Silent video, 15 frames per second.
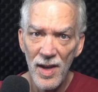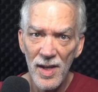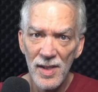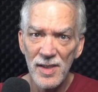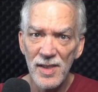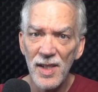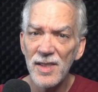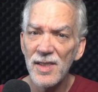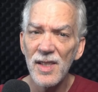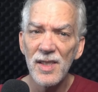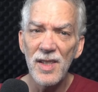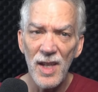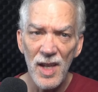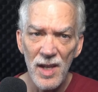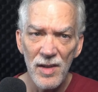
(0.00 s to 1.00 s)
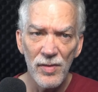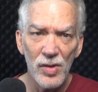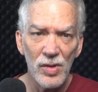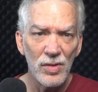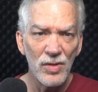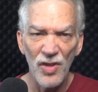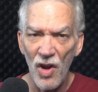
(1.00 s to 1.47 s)
sticks its
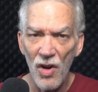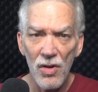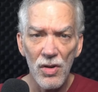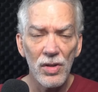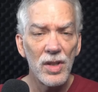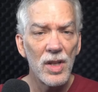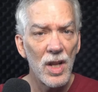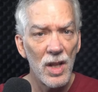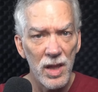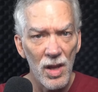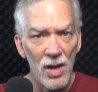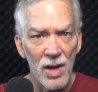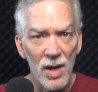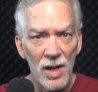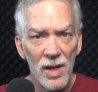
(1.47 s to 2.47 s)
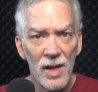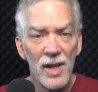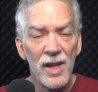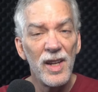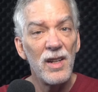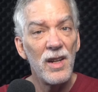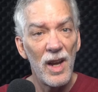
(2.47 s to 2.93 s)
evil, gnarled claw
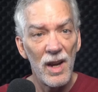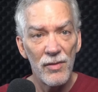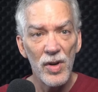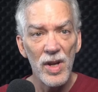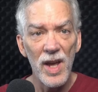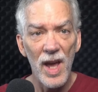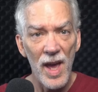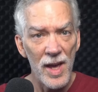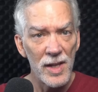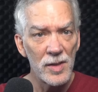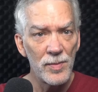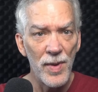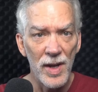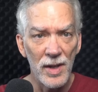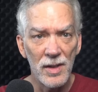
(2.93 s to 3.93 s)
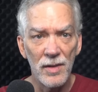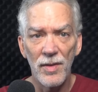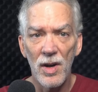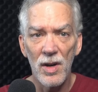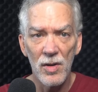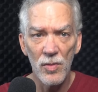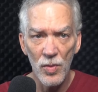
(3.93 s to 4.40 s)
in every aspect of
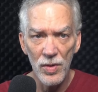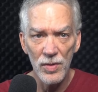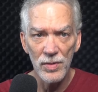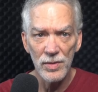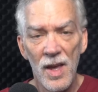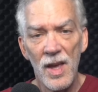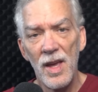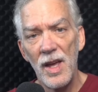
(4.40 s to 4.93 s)
our world.